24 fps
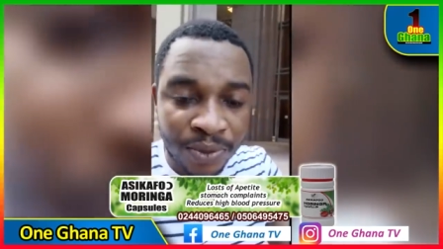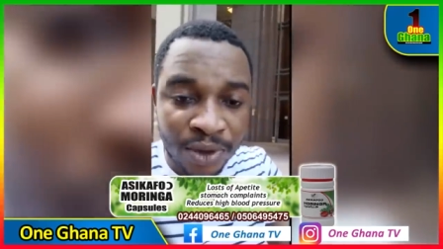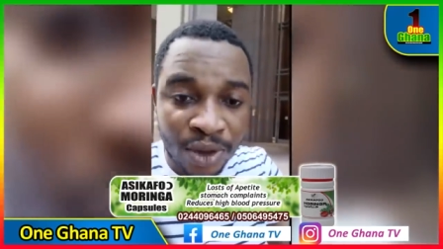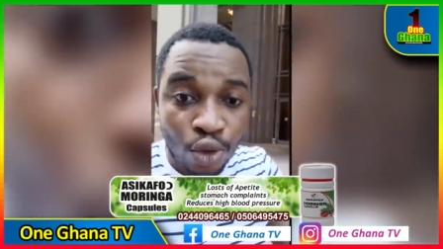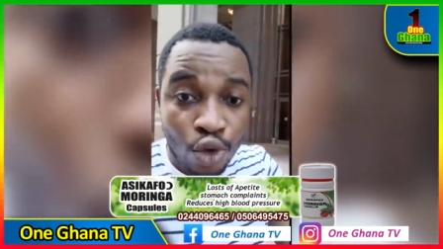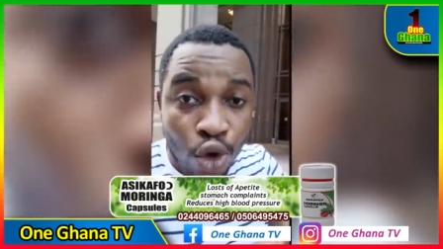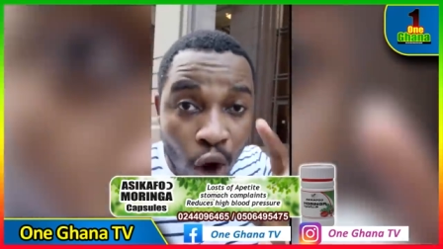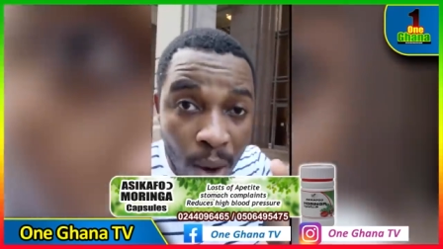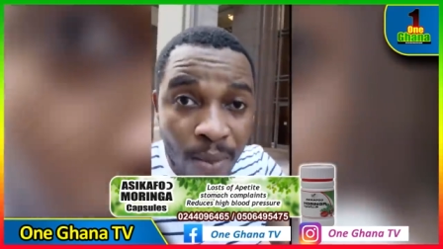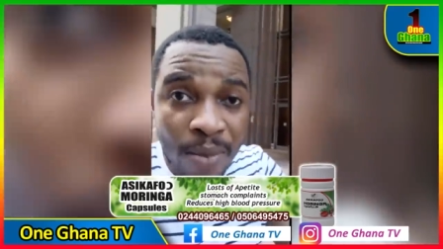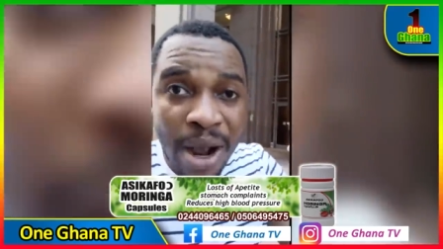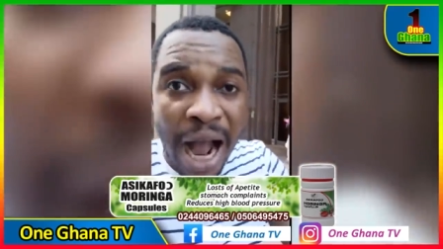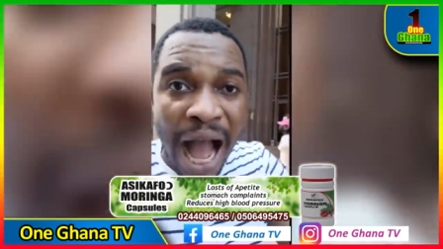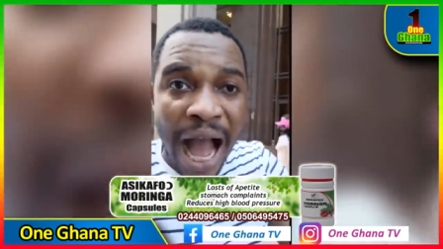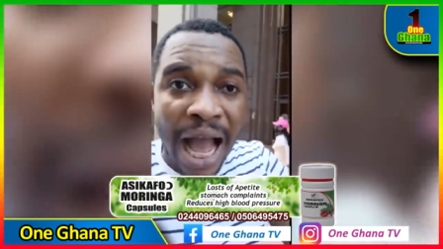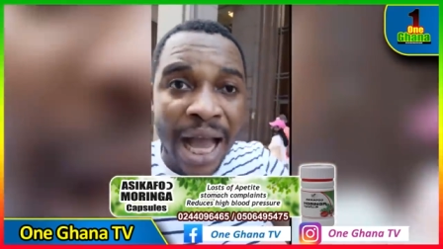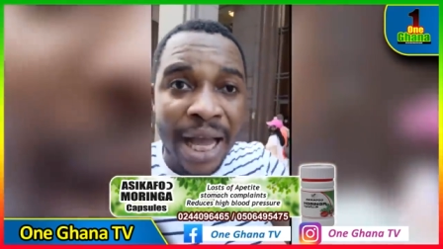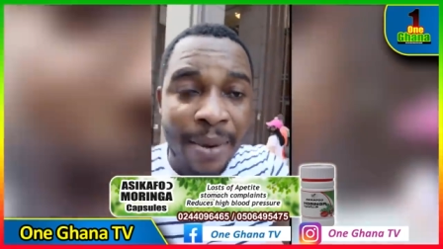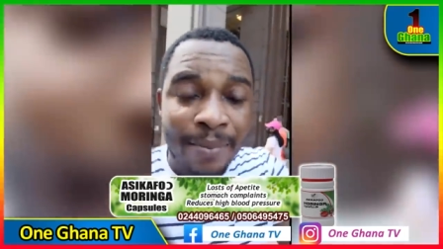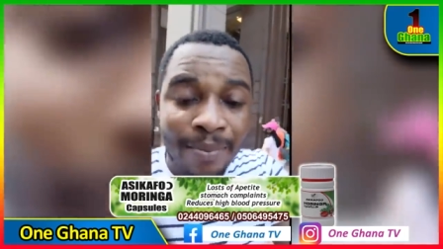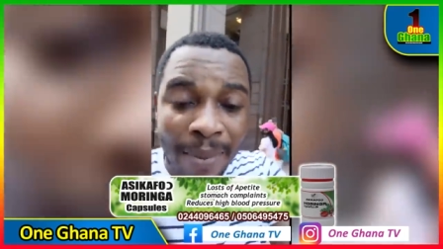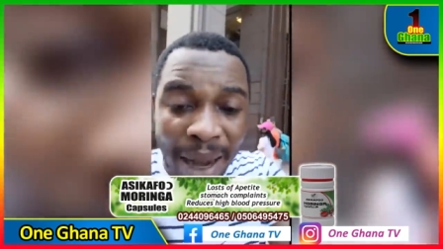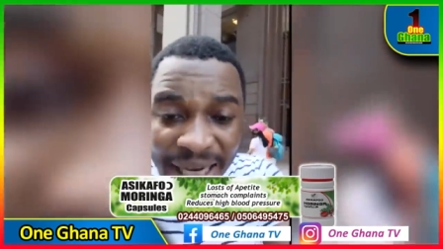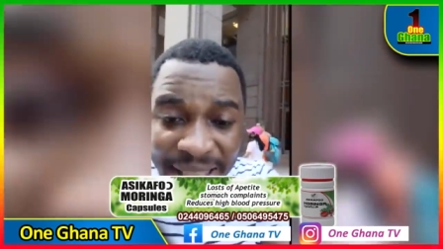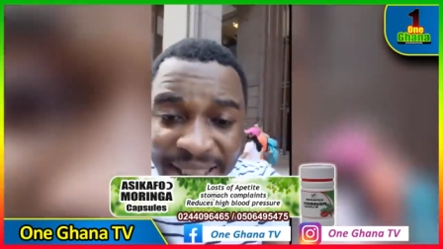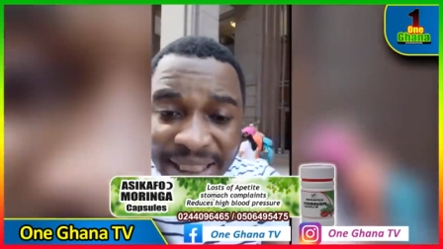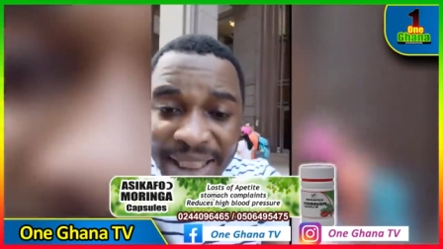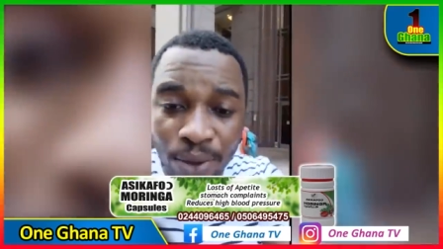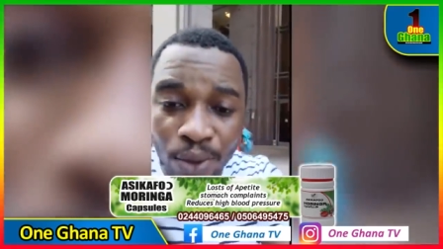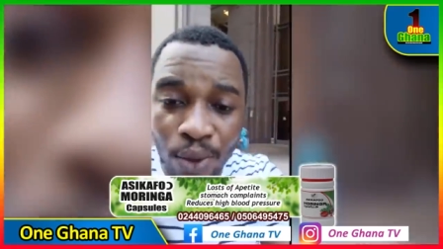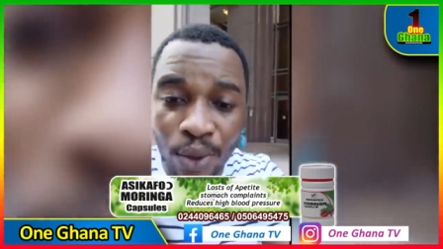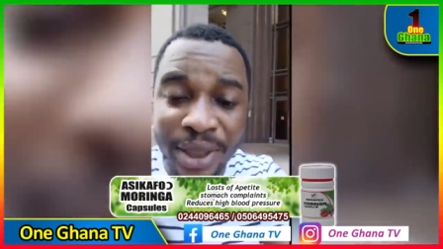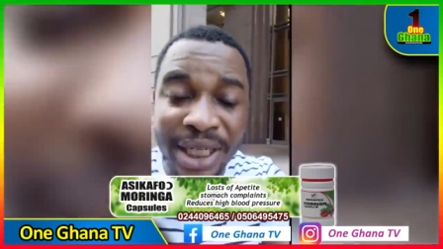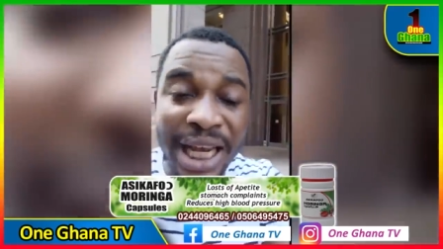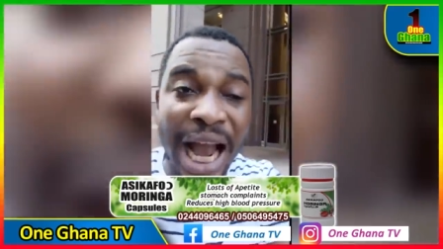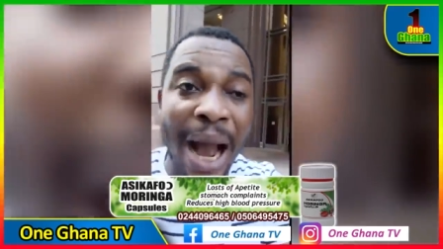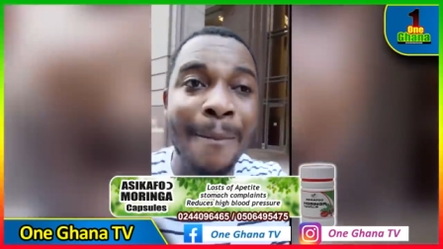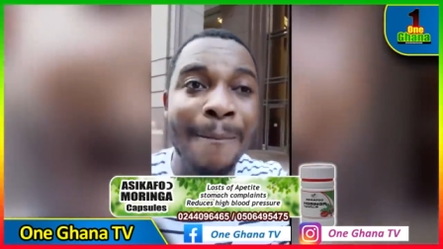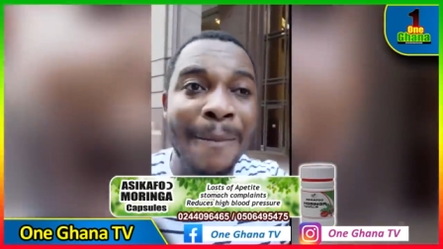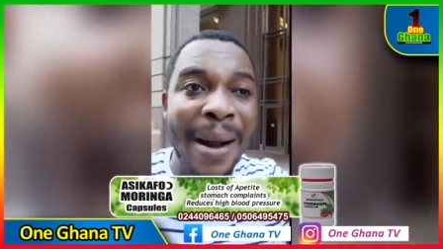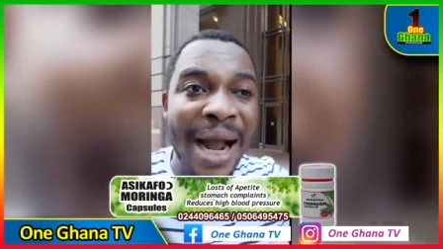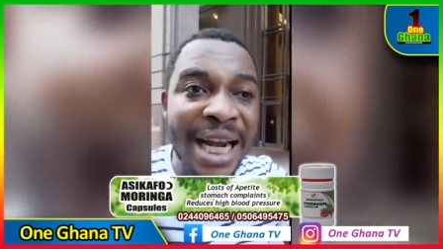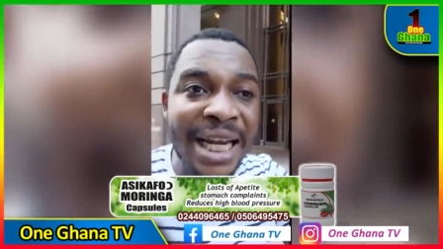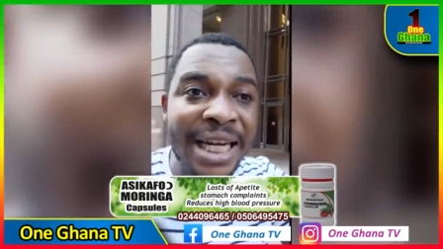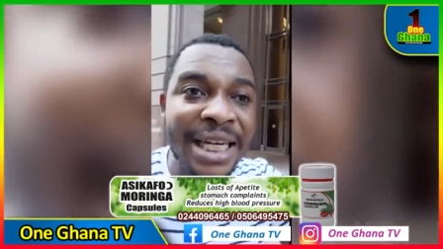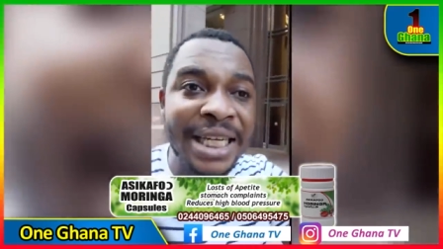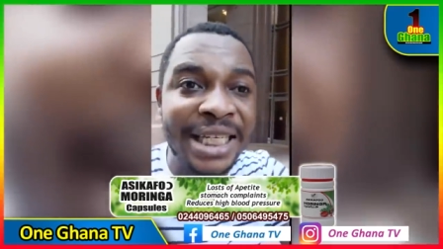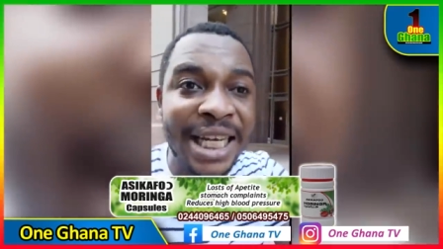Cromha, bicycle, ya
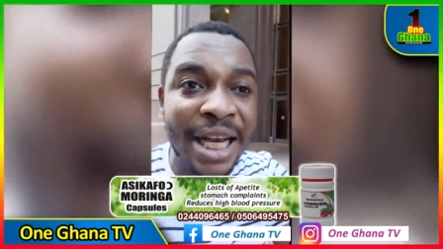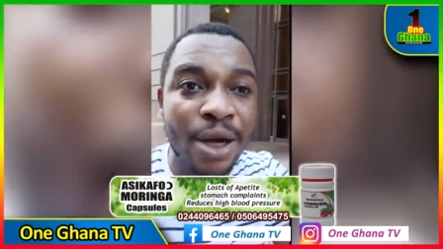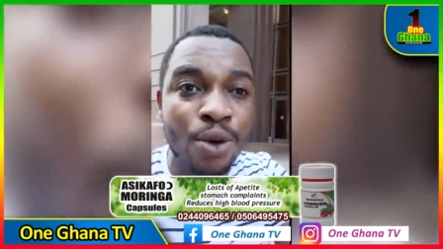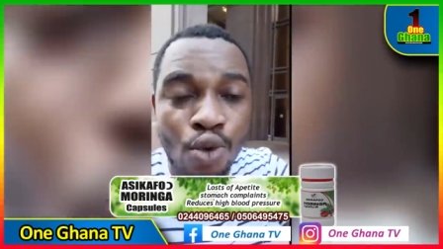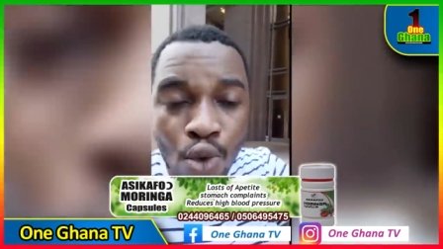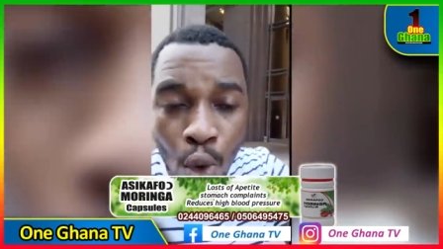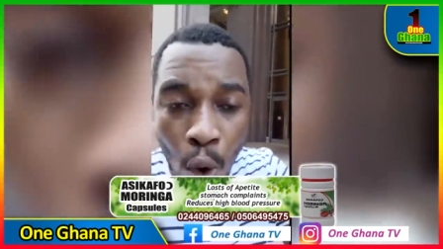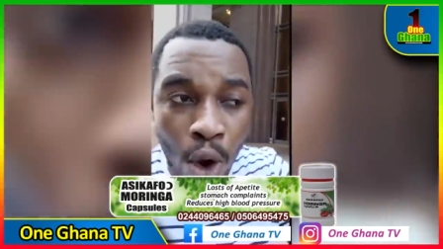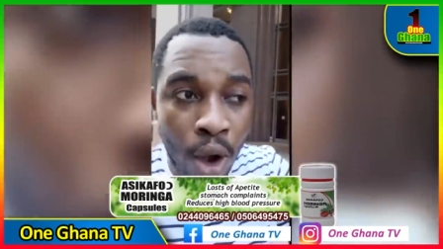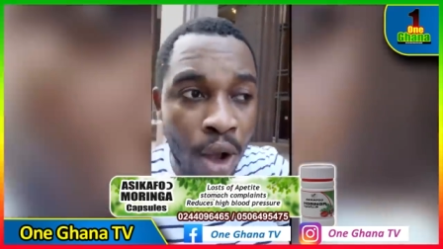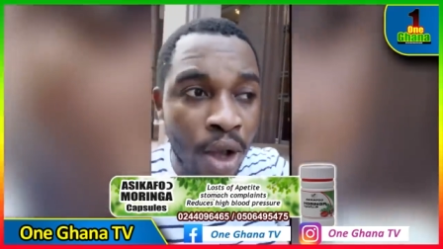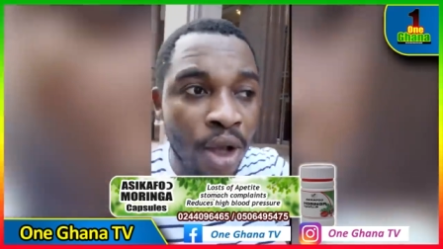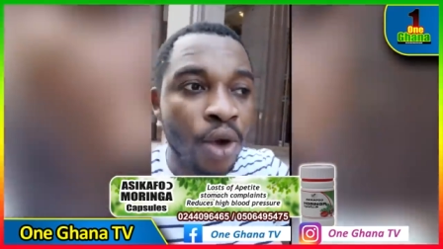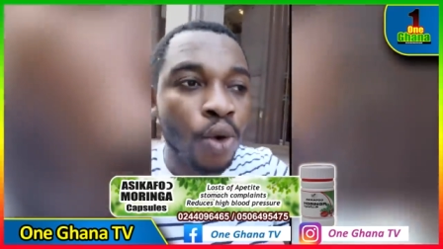binding the guo,